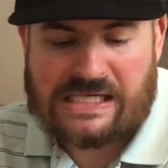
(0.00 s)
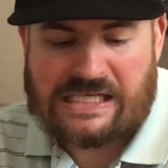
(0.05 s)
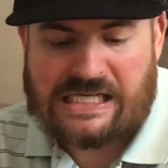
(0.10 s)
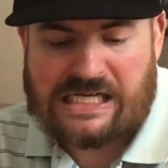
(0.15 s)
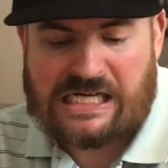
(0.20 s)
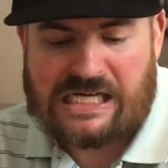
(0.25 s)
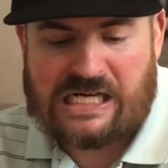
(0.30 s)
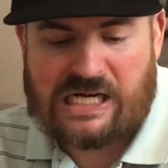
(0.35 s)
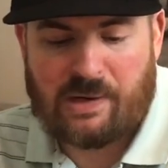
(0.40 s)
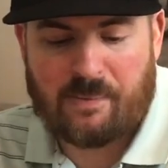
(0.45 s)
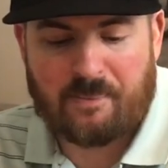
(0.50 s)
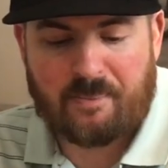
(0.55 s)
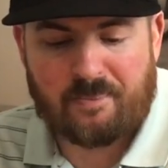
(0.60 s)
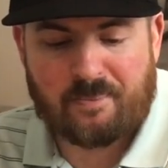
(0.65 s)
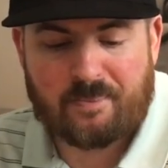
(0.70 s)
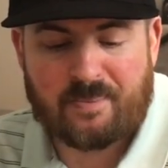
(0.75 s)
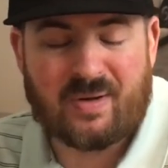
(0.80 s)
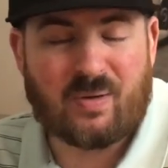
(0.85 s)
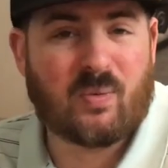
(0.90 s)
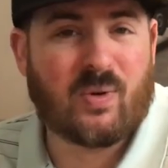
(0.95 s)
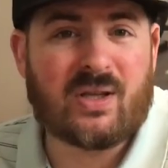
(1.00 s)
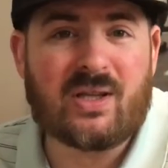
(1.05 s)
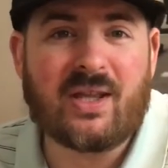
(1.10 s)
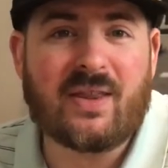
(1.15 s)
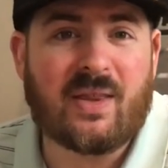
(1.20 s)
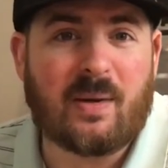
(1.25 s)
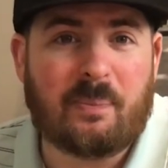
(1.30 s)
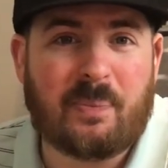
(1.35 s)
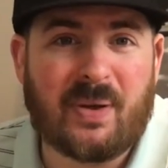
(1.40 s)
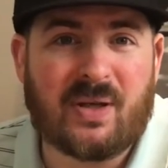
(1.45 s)
Um, really,
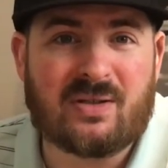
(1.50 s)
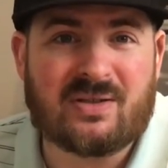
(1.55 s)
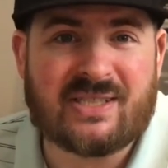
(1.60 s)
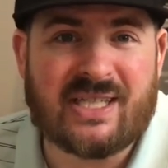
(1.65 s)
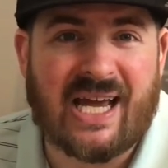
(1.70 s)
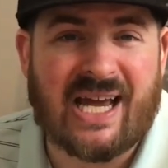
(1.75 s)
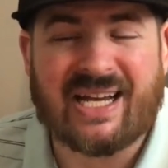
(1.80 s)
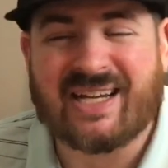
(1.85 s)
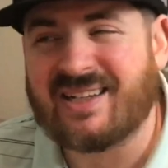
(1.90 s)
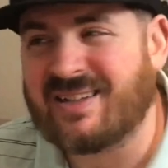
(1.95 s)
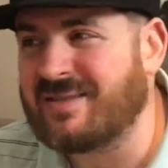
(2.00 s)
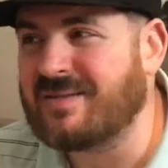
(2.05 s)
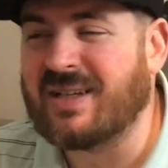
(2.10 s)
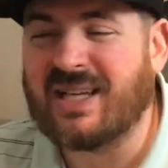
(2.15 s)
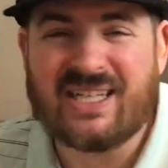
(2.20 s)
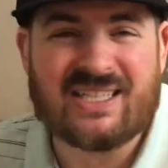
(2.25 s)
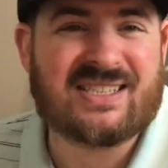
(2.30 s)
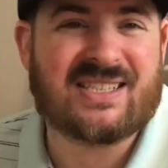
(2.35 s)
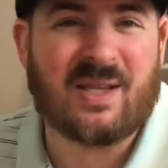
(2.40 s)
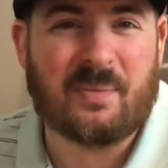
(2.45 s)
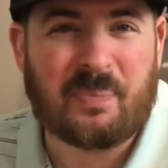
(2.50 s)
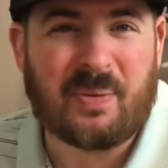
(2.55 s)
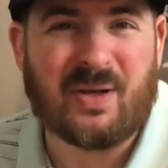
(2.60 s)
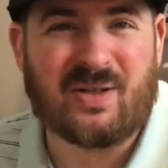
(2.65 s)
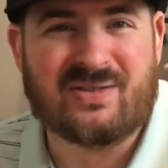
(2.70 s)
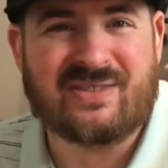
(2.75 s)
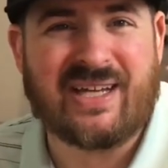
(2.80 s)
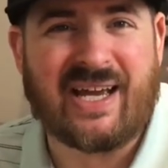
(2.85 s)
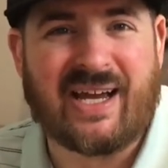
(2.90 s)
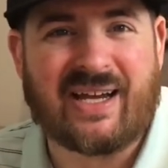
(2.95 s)
the build deck, it's the
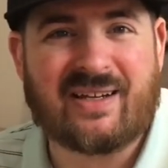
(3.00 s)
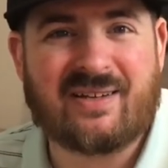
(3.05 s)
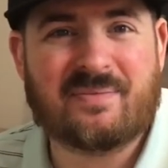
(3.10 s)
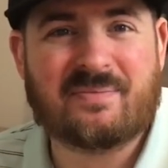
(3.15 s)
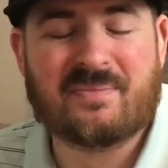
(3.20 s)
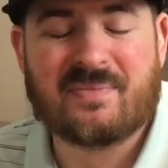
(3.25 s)
build deck.